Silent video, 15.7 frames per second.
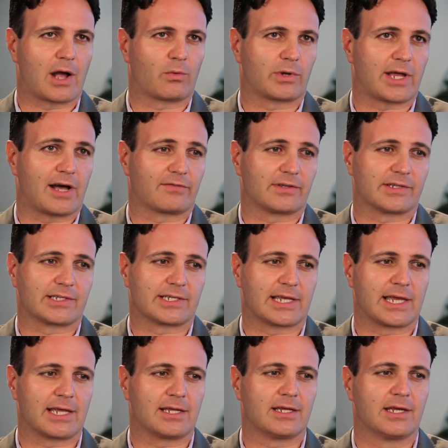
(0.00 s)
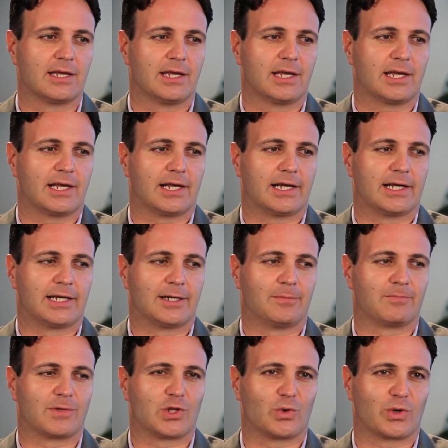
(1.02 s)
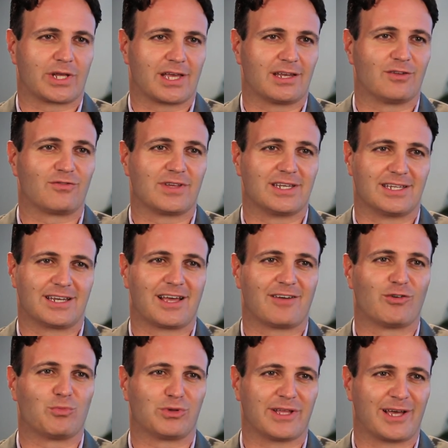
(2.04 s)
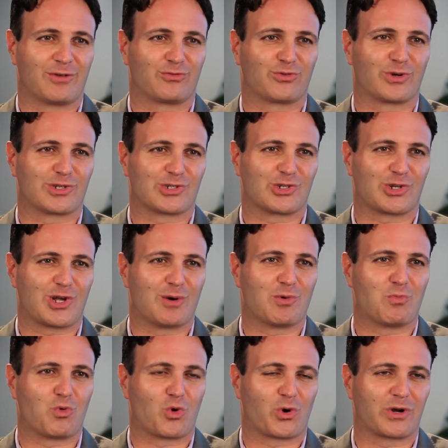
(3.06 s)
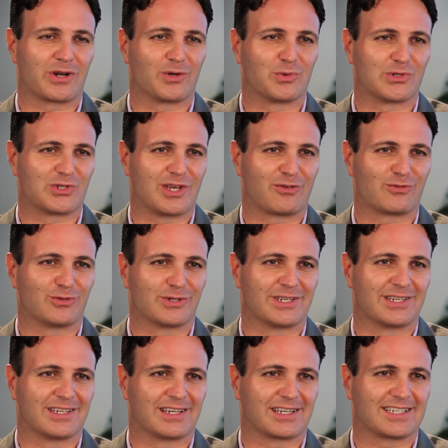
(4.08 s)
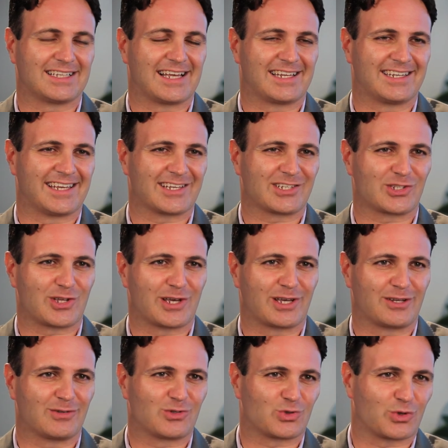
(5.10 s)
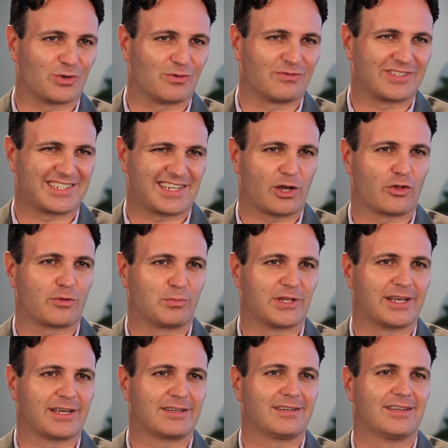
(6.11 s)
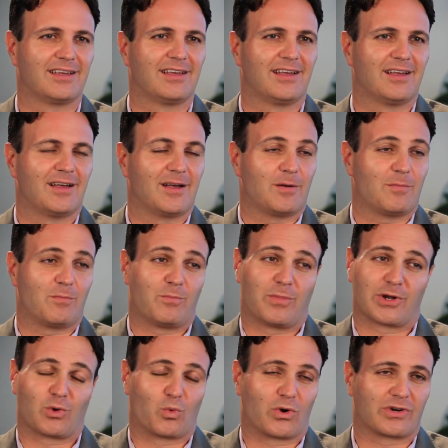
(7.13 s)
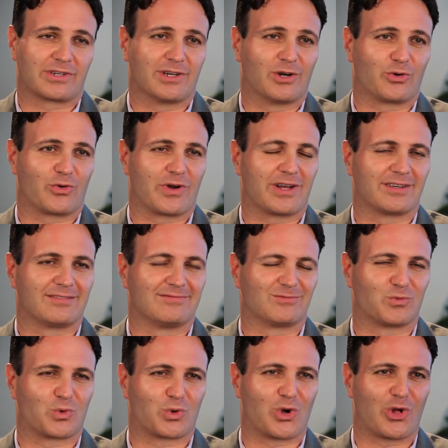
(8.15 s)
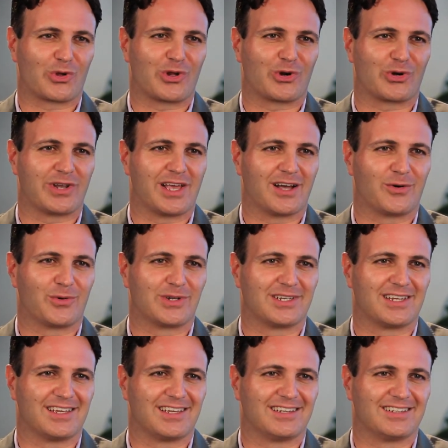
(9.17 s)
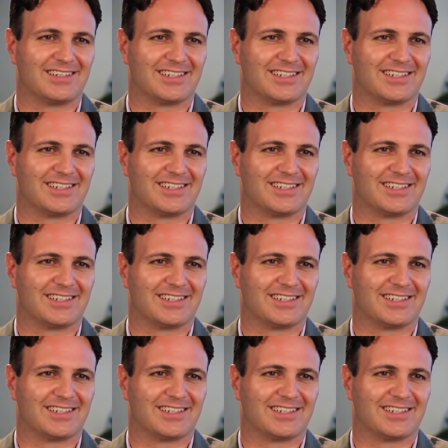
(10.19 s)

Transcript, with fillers: would have to say um, you know, again, if he did have a plan for us to come aboard, it was definitely a clandestine sort of stealth plan, but it worked out great we're all here now and, and